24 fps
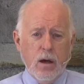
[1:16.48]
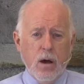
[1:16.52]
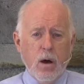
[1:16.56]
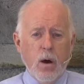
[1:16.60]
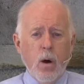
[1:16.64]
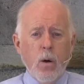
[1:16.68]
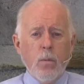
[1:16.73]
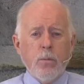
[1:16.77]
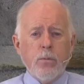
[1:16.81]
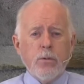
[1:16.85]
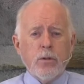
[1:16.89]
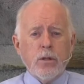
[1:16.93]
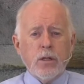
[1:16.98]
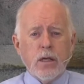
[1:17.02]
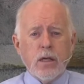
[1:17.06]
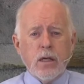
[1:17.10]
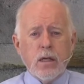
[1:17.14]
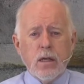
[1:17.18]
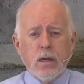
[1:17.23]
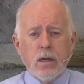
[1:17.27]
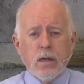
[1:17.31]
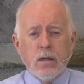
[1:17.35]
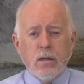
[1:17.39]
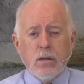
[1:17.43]

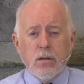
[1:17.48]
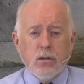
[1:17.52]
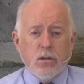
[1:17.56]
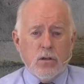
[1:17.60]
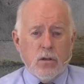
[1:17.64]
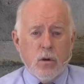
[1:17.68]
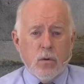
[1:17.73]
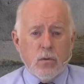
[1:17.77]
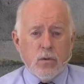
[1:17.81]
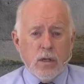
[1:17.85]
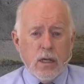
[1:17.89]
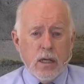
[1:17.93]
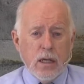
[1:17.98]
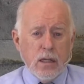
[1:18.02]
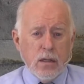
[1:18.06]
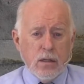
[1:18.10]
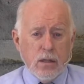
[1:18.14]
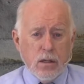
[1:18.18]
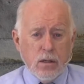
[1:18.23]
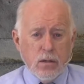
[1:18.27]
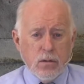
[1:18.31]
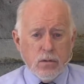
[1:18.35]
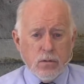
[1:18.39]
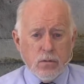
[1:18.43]
Hopefully, you don't need
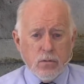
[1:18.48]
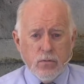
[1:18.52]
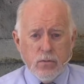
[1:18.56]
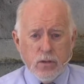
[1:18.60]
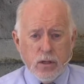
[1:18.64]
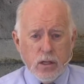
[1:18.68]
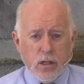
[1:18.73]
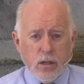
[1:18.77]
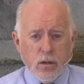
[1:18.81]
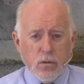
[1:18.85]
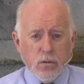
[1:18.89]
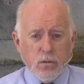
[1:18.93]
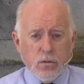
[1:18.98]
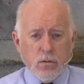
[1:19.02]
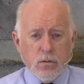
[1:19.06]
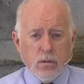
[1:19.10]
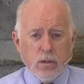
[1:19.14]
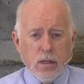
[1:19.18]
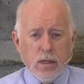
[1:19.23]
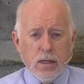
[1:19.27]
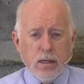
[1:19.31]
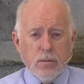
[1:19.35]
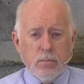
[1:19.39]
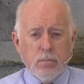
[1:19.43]
these videos,
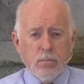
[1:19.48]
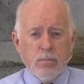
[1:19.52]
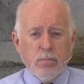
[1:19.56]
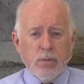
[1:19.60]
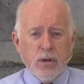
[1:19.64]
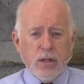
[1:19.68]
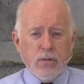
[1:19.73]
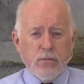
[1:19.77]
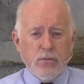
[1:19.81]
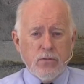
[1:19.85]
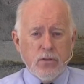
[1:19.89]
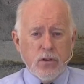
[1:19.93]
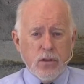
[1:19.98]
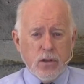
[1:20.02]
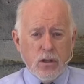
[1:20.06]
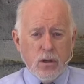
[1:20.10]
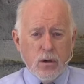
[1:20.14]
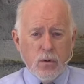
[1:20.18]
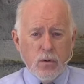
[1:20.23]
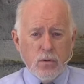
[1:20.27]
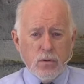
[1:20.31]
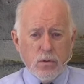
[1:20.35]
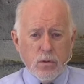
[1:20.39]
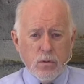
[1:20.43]
but for
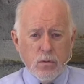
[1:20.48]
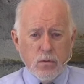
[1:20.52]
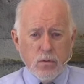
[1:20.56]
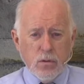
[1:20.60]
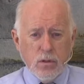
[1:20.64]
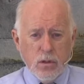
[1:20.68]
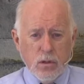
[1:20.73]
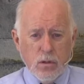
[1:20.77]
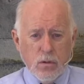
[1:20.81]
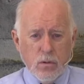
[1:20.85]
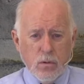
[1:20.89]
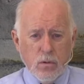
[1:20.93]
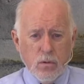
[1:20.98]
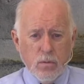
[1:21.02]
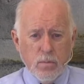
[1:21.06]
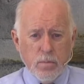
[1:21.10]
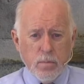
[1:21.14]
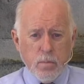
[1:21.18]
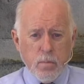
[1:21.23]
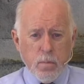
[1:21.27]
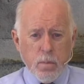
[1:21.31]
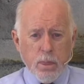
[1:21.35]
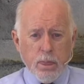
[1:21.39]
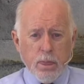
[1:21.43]
those who do,
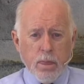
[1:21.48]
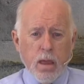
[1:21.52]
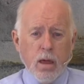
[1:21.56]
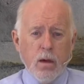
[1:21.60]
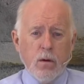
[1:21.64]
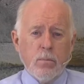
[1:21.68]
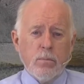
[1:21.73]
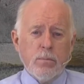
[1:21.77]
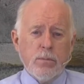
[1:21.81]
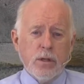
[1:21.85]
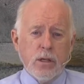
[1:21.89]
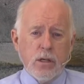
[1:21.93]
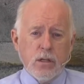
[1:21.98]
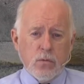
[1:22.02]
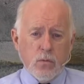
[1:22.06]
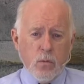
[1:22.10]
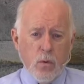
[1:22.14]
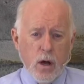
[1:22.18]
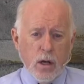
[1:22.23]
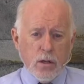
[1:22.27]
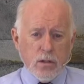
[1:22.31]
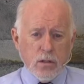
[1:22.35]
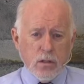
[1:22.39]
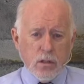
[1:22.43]
please
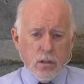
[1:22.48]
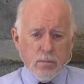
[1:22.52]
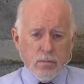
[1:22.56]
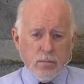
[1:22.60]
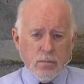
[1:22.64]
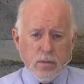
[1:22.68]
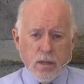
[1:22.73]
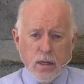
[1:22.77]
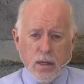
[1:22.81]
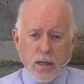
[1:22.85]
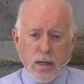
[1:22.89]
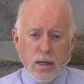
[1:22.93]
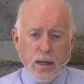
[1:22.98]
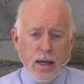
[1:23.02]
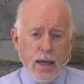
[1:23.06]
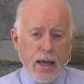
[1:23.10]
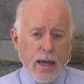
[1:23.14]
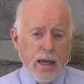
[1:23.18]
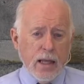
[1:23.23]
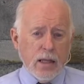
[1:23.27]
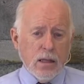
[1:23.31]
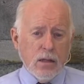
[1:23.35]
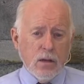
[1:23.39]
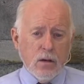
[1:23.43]
watch them
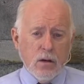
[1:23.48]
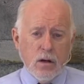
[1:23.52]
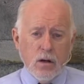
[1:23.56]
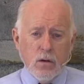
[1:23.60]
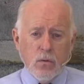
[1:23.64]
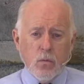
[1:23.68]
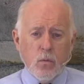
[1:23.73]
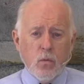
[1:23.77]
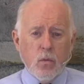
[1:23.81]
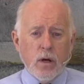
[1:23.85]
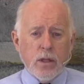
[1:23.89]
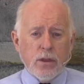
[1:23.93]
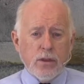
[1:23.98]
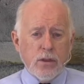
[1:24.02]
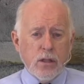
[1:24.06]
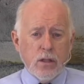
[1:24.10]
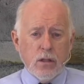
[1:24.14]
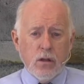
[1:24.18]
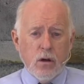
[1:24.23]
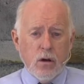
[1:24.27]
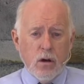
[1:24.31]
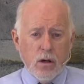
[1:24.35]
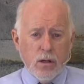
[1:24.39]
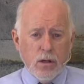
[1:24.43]
and learn what the
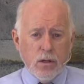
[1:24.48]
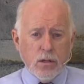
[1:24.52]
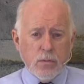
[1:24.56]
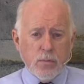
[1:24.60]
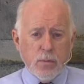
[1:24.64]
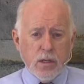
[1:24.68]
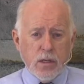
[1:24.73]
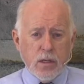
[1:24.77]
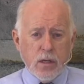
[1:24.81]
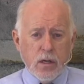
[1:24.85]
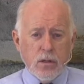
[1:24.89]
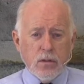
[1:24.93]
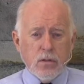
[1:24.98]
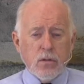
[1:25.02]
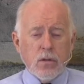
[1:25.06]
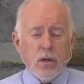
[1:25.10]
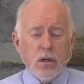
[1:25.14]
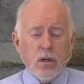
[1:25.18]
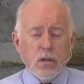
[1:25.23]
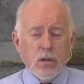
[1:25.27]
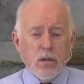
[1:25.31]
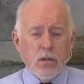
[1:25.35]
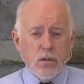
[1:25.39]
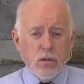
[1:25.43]
law is because
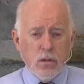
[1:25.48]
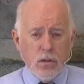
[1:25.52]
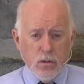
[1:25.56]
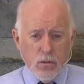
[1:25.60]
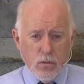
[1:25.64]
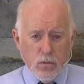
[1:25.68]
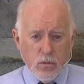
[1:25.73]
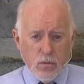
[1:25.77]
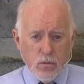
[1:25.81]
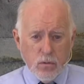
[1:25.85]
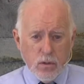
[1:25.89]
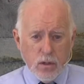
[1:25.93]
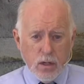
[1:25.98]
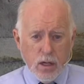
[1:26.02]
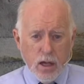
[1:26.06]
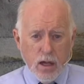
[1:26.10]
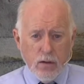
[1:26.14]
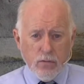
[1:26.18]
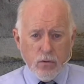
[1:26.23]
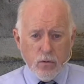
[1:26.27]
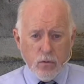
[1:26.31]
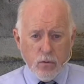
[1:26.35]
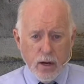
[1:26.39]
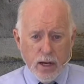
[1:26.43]
you
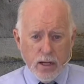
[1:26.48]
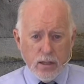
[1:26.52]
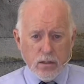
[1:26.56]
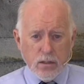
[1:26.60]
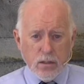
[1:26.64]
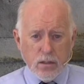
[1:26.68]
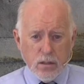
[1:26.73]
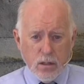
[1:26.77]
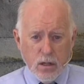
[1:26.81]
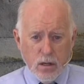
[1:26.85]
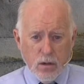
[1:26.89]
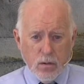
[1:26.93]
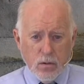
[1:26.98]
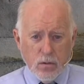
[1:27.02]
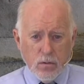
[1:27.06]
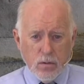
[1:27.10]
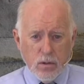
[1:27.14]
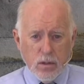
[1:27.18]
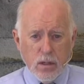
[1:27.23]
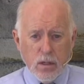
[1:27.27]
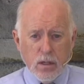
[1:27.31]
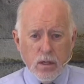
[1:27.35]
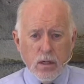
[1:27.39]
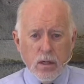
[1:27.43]
have a right to know
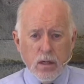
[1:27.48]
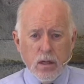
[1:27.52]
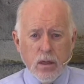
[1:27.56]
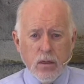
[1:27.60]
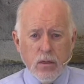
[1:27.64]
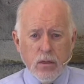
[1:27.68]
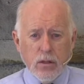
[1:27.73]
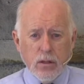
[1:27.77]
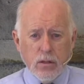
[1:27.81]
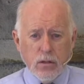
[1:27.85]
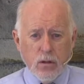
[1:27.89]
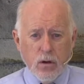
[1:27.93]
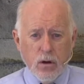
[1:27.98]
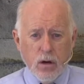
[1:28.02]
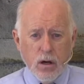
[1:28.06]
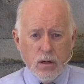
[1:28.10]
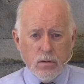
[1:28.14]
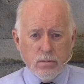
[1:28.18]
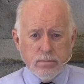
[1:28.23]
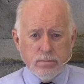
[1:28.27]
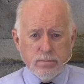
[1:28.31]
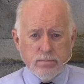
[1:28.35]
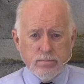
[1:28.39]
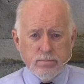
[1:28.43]
the
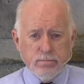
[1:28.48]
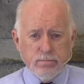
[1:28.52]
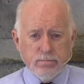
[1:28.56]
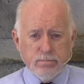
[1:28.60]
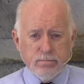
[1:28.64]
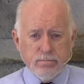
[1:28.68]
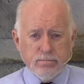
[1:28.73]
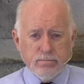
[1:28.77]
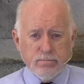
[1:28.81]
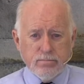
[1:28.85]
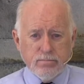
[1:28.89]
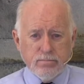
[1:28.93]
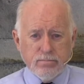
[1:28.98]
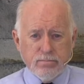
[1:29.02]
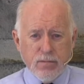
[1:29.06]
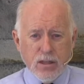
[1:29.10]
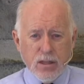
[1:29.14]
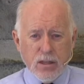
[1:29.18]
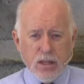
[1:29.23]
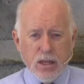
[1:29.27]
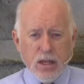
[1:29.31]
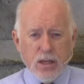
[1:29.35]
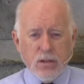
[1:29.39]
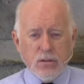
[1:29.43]
law.
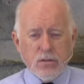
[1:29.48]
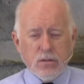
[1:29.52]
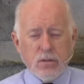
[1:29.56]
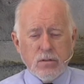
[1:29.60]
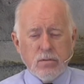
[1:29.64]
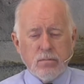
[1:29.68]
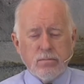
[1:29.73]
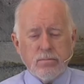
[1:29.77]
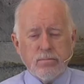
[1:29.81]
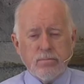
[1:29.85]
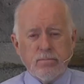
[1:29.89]
Thanks.